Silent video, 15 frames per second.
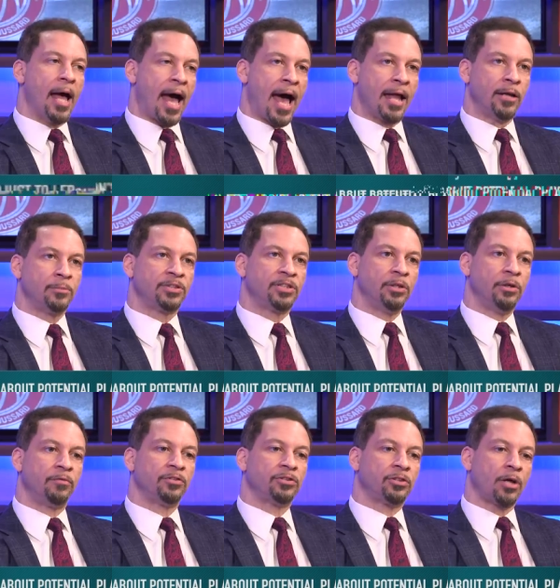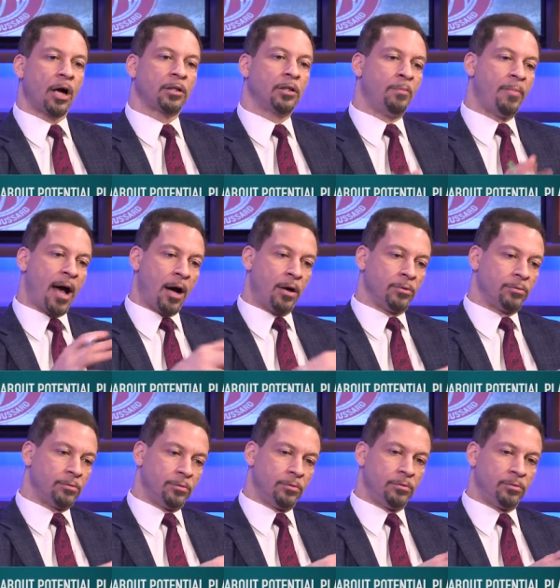Adam Silver's talked about
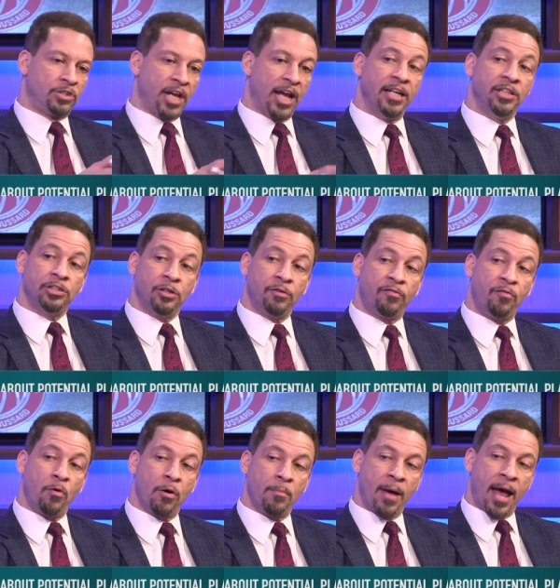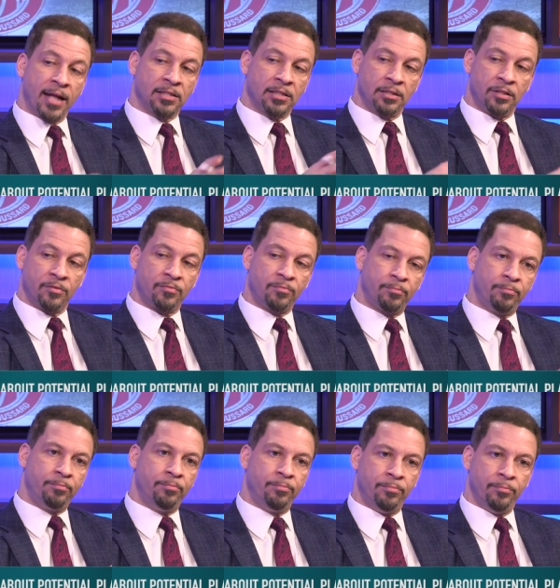changing the format to the,
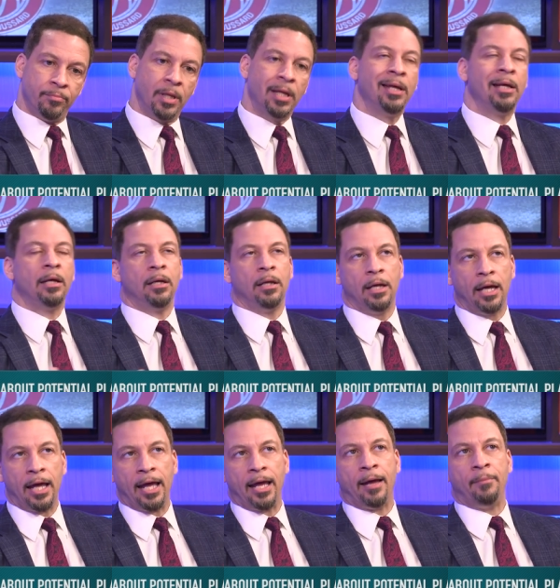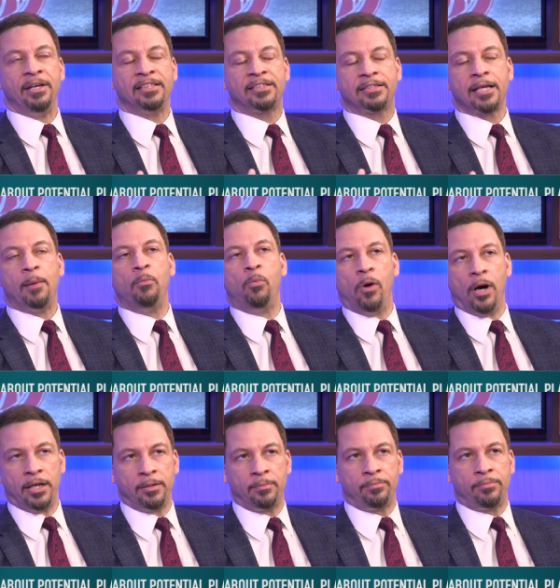I mean,
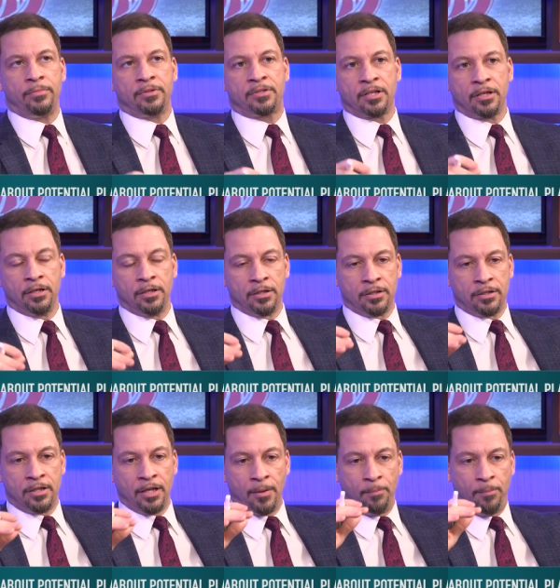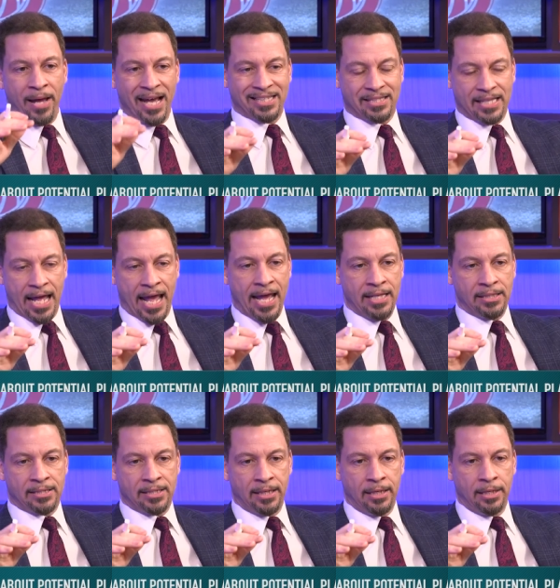somewhat to the best eight
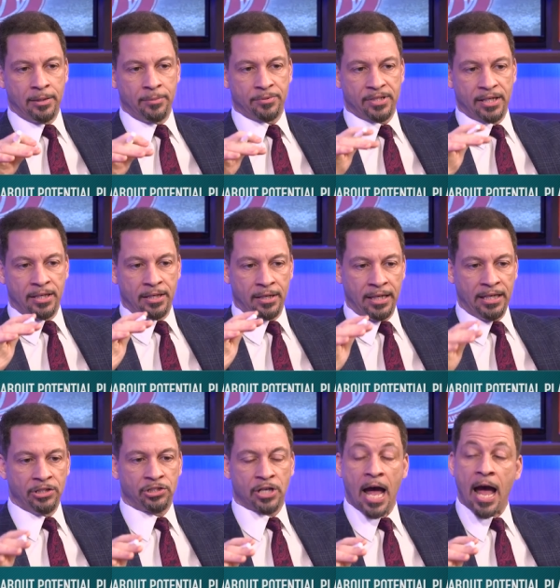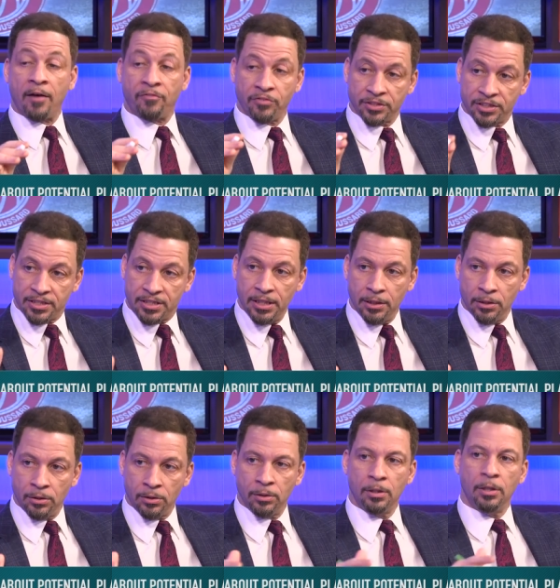teams in each conference
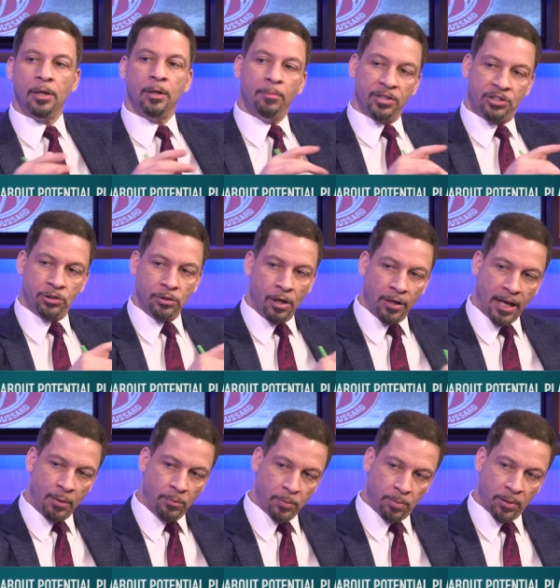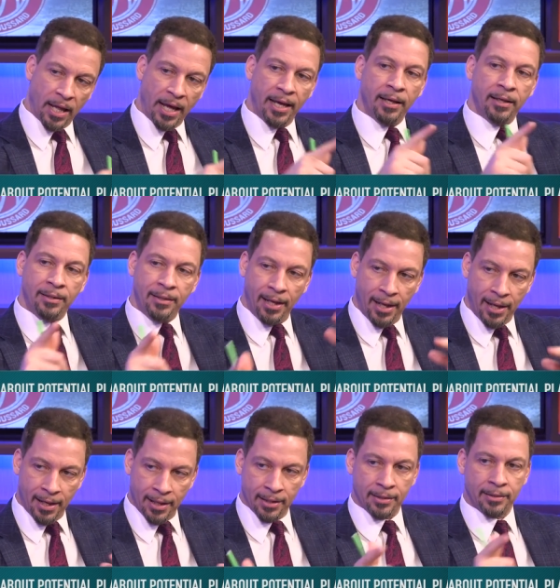still, but you know they would play.
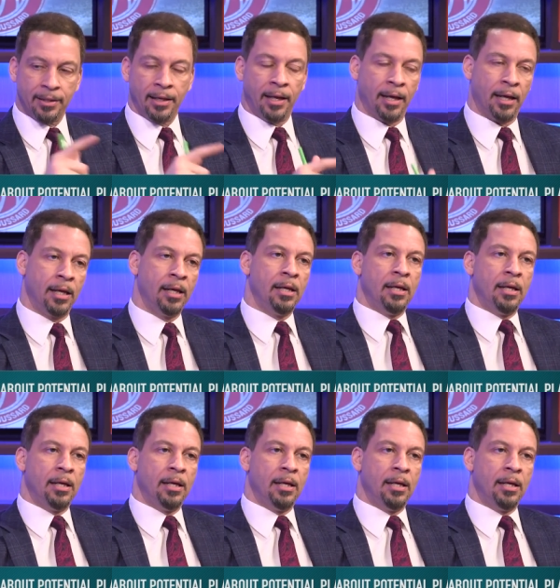Yeah, yeah